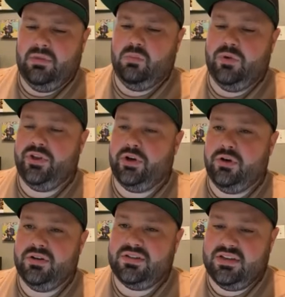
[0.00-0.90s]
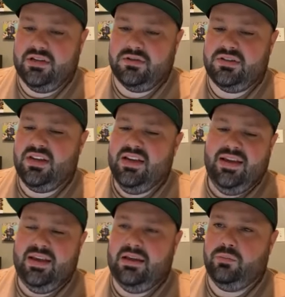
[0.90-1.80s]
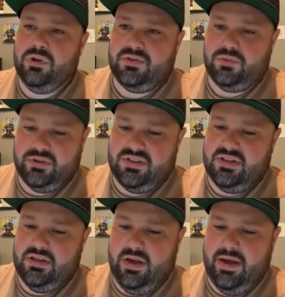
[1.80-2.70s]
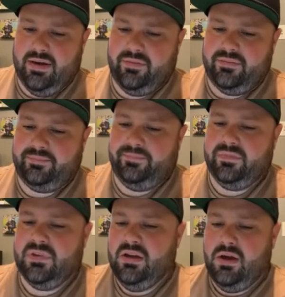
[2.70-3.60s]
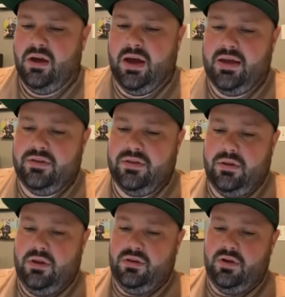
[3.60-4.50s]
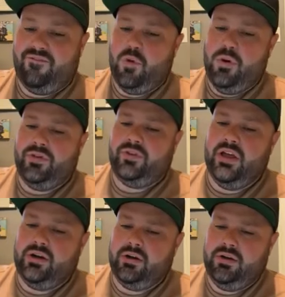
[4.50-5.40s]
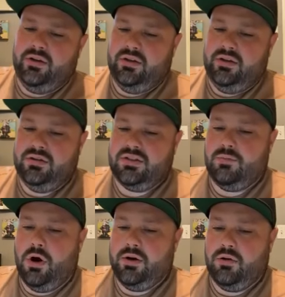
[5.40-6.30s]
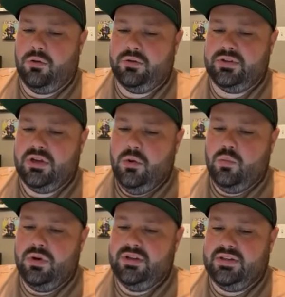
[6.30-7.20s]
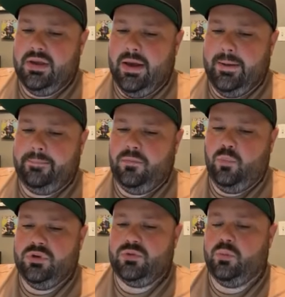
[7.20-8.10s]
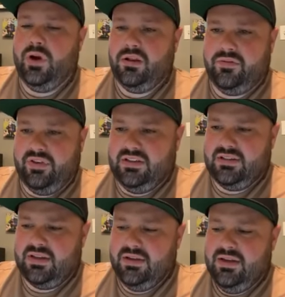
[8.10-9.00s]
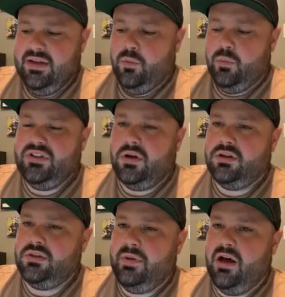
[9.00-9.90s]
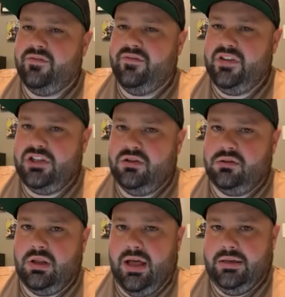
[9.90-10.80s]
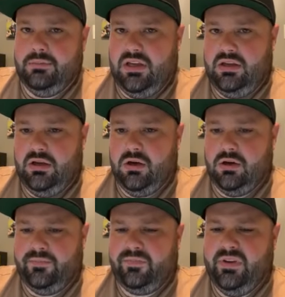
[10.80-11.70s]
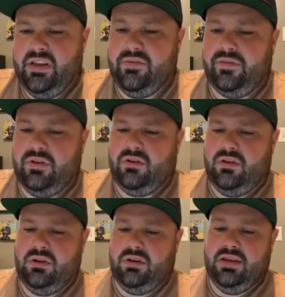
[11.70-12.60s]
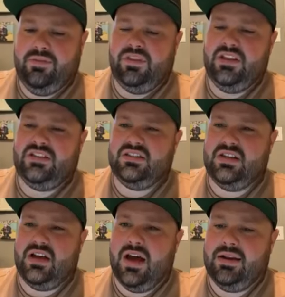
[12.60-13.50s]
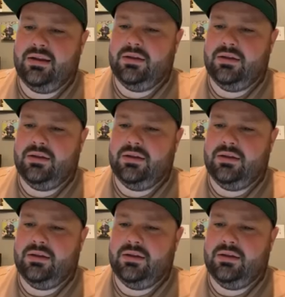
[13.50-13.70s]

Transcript: and with the current skills and resources that you have? The fourth letter in the SMART goals was relevant. We talked about vision alignment here. If this is not